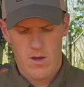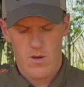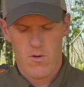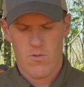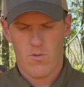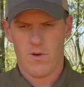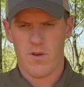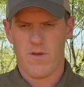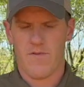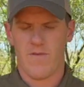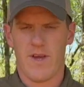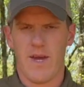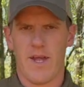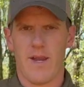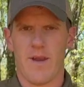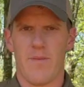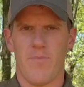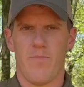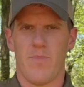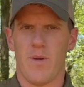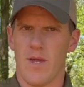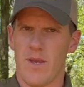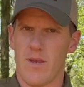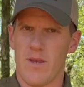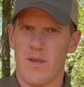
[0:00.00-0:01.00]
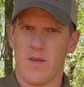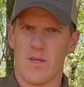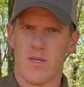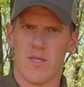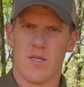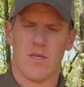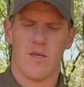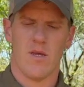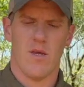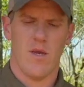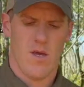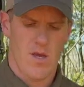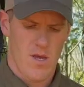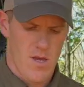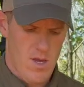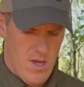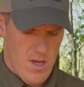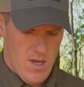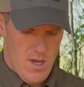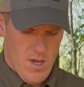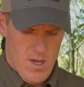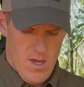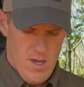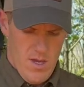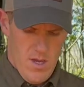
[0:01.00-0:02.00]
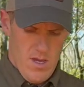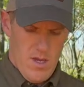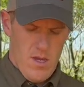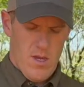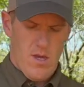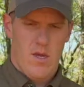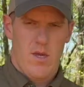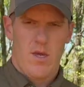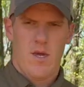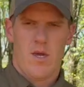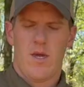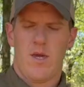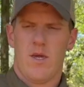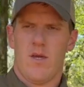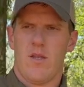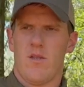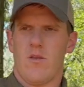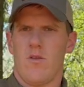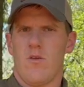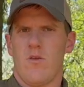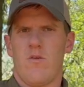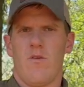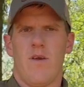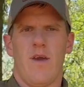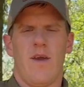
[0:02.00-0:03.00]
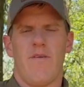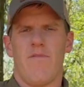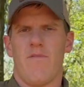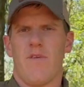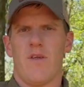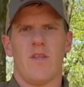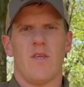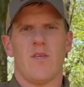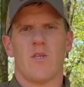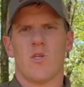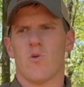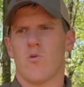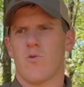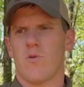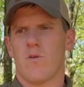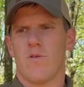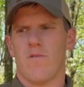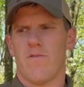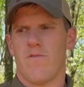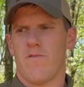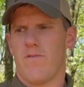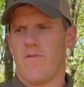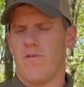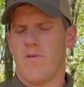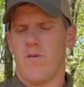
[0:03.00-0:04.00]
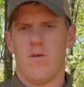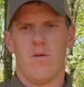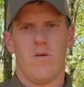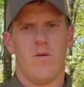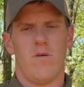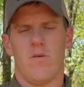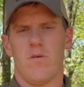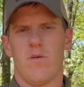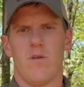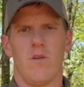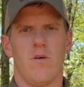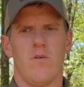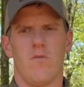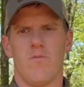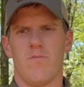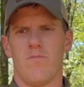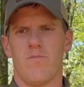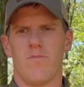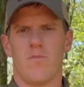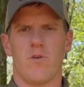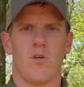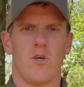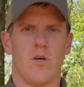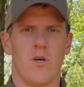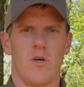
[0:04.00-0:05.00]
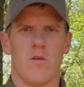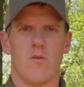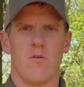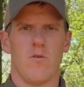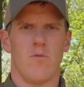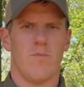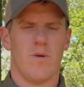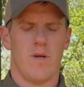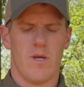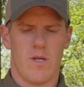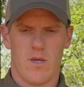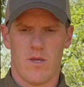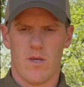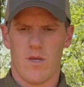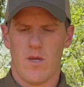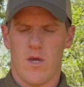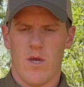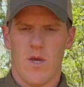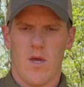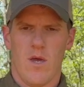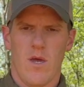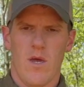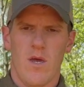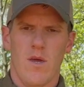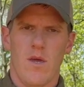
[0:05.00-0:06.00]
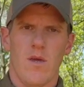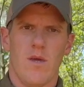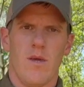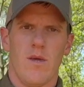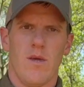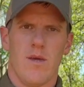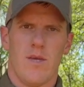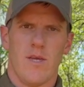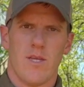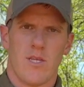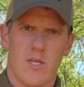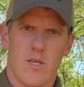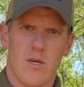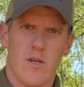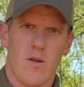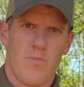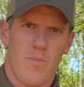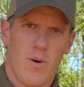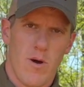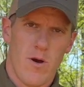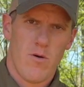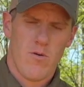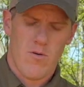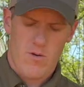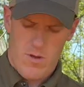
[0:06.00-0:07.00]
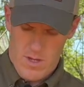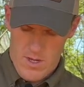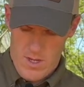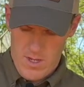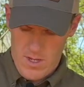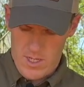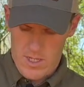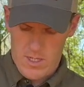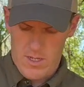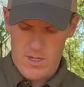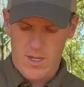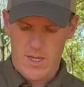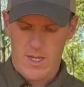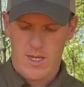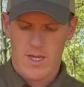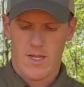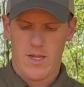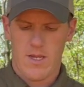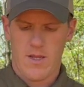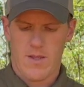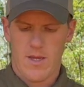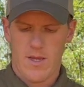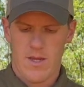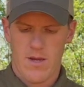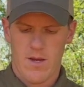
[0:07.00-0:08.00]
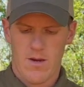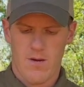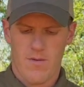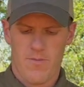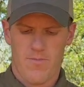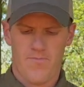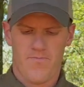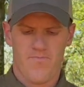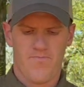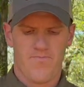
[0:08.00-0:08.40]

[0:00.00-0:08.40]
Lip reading: when you've got an appendix and you have any sort of, you know, gut or belly, it's going to poke, it's going to get in there